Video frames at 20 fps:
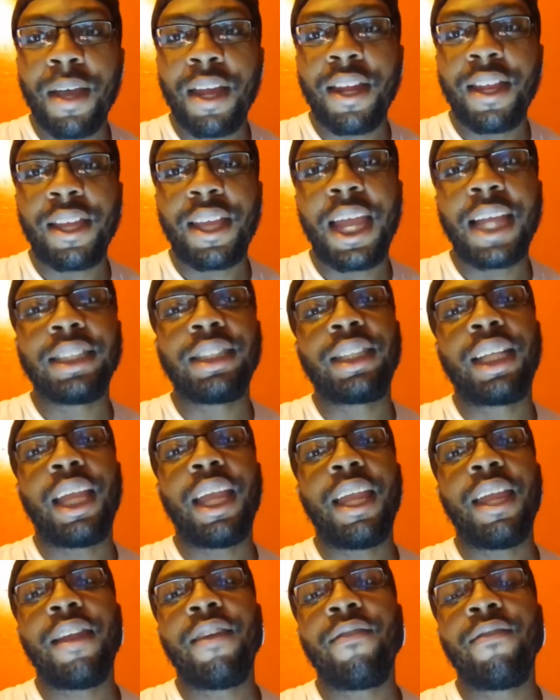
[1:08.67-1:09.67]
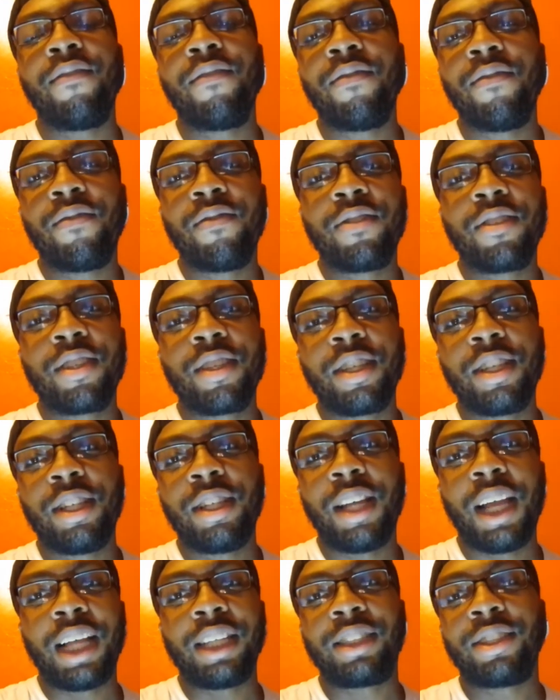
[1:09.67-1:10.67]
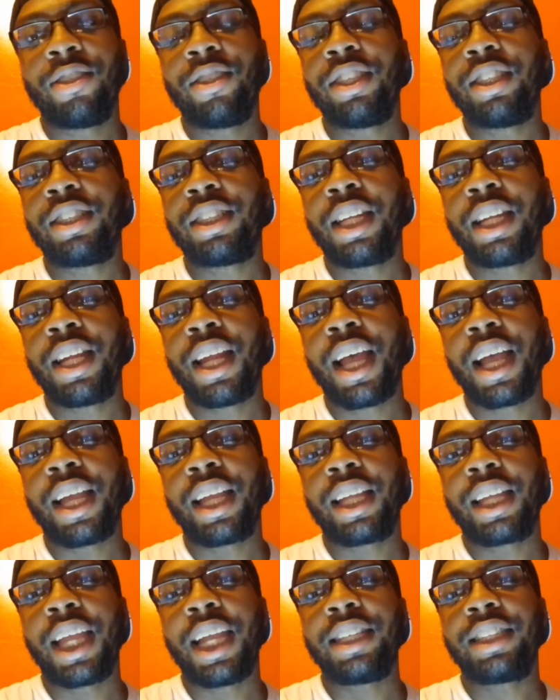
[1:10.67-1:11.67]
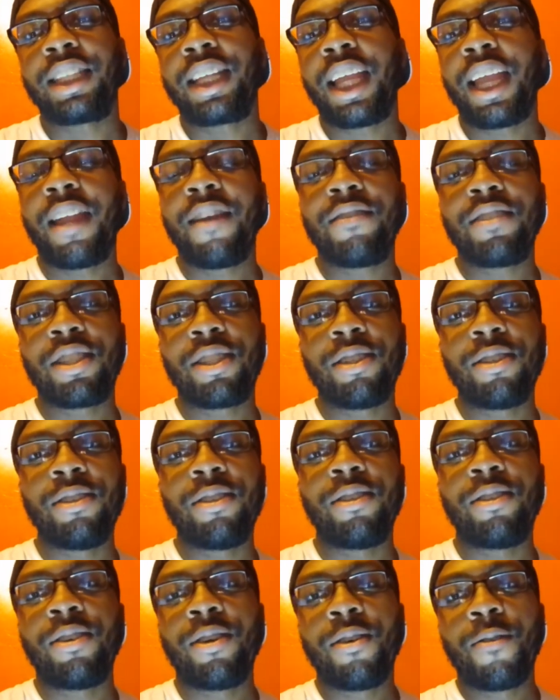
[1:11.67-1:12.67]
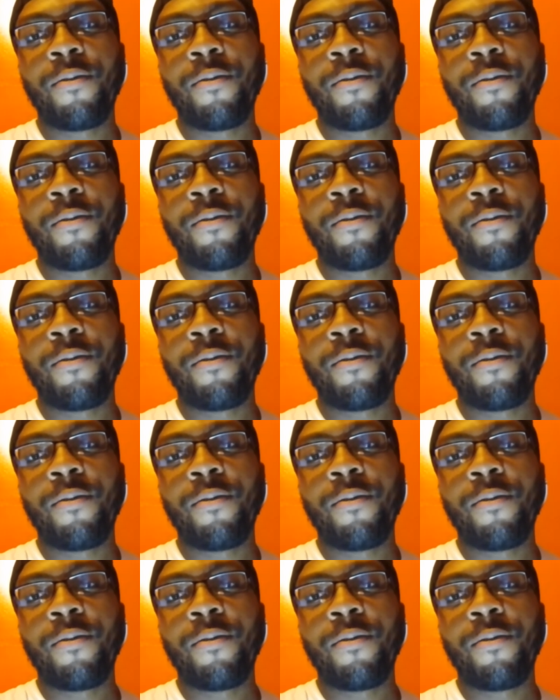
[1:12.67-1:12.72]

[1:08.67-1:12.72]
And then Case came as soon as he said that, Case came to